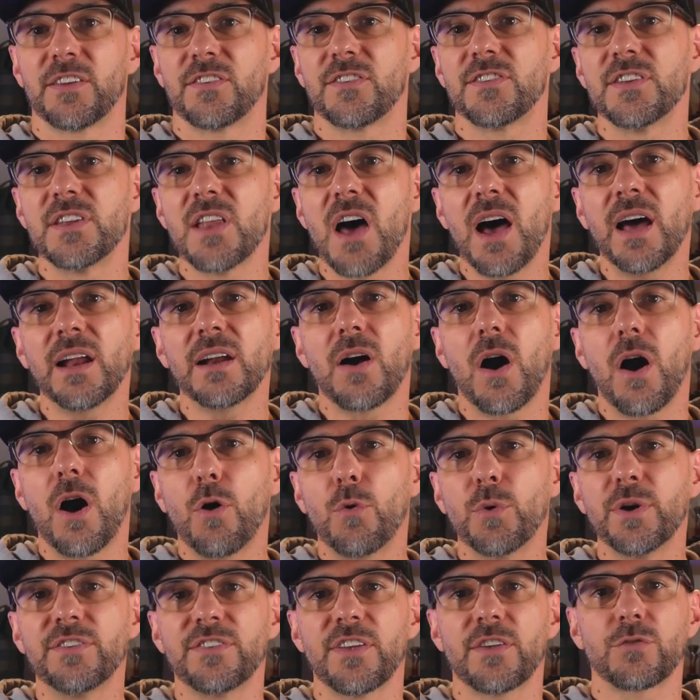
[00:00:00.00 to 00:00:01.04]
it's not
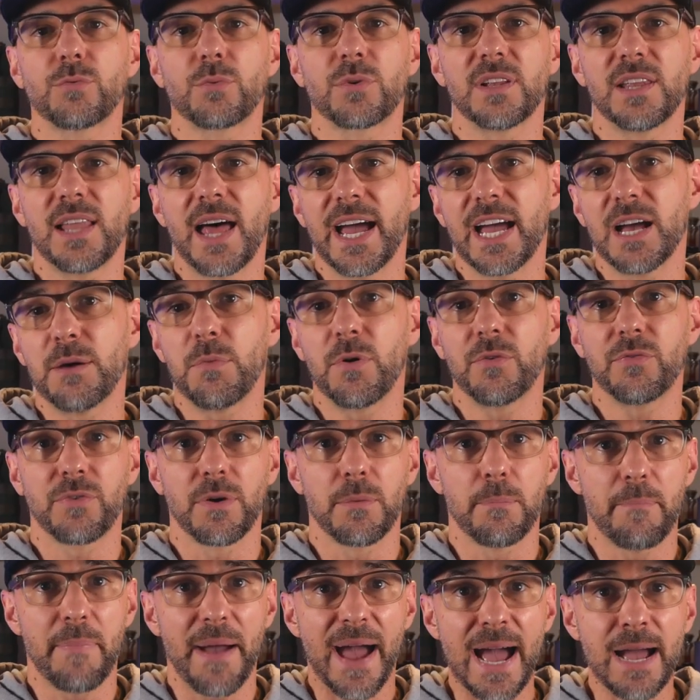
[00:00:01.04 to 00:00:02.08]
always as reliable for
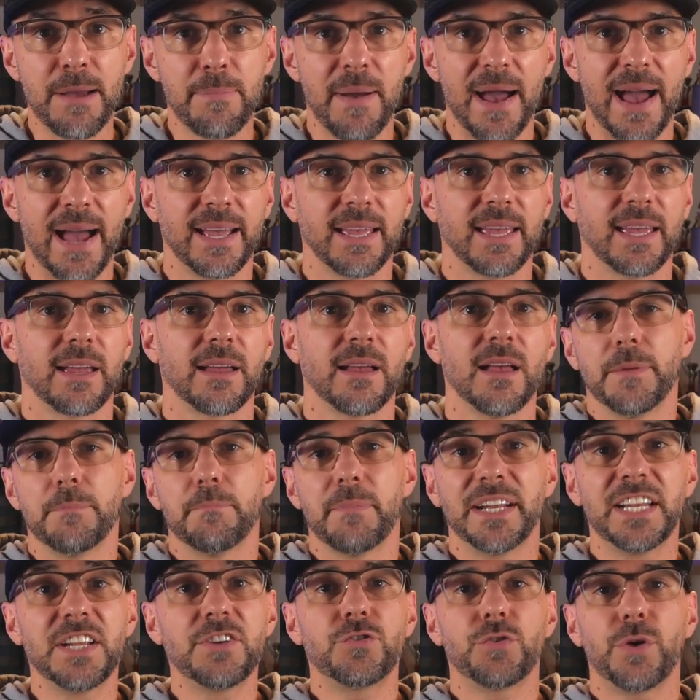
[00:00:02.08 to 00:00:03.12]
backpacking.
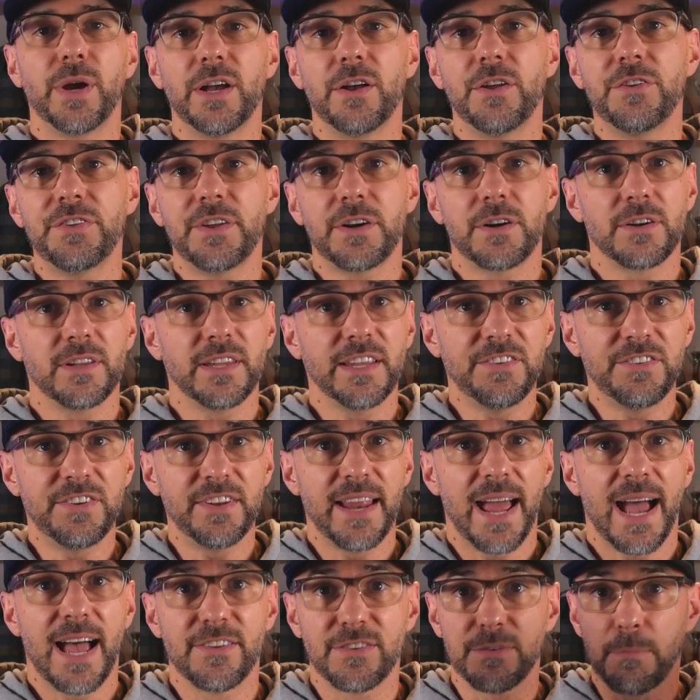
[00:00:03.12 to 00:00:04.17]
Many trails that are listed
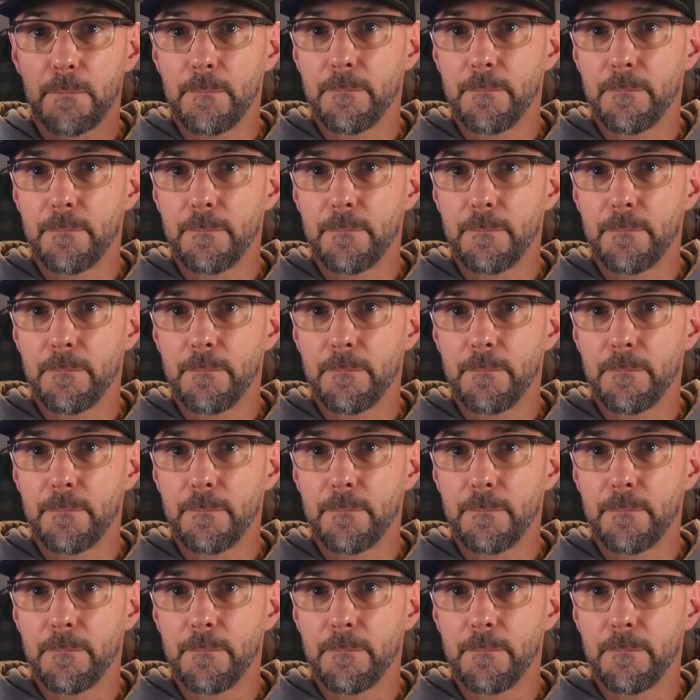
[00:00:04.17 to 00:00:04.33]
as